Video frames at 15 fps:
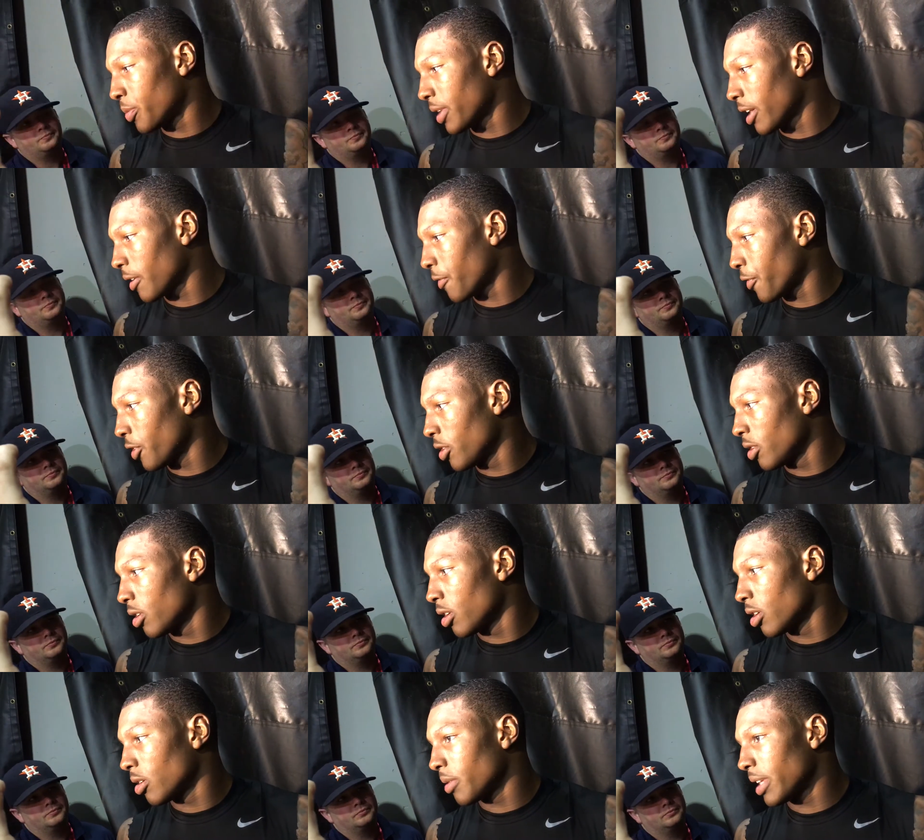up and down the field.
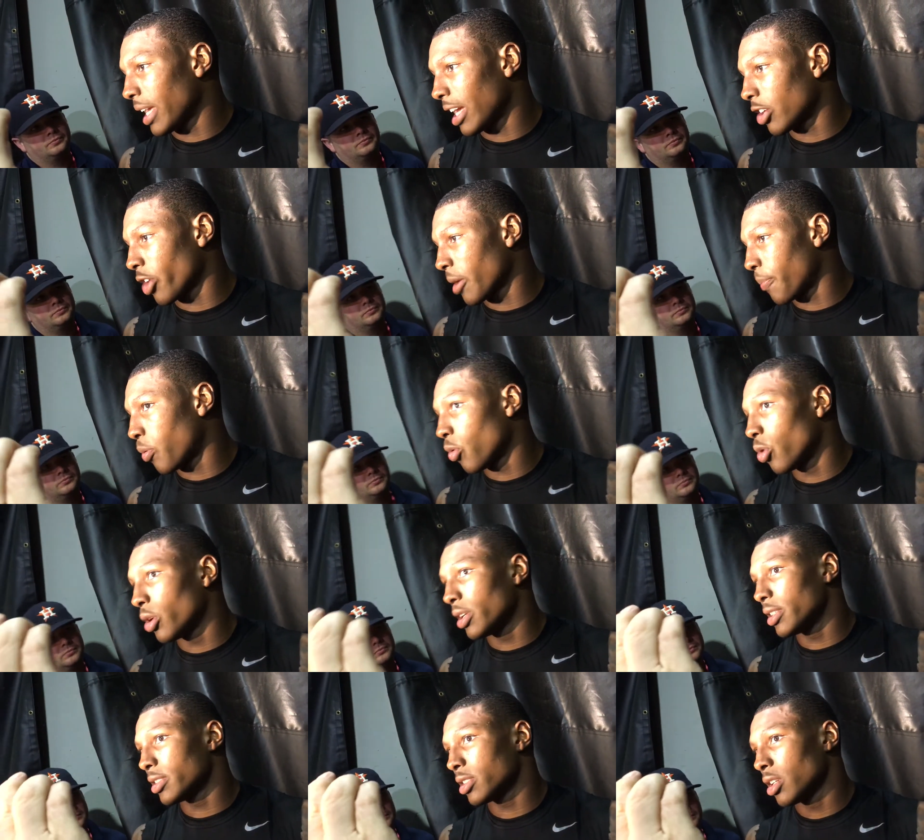Um, he got great
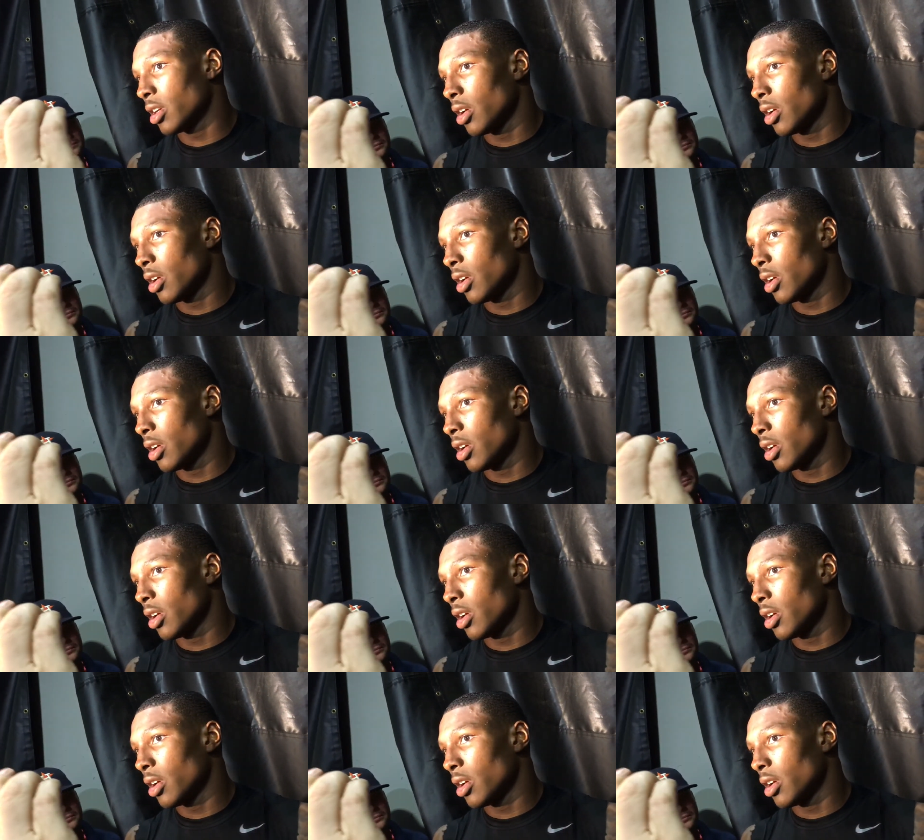poise.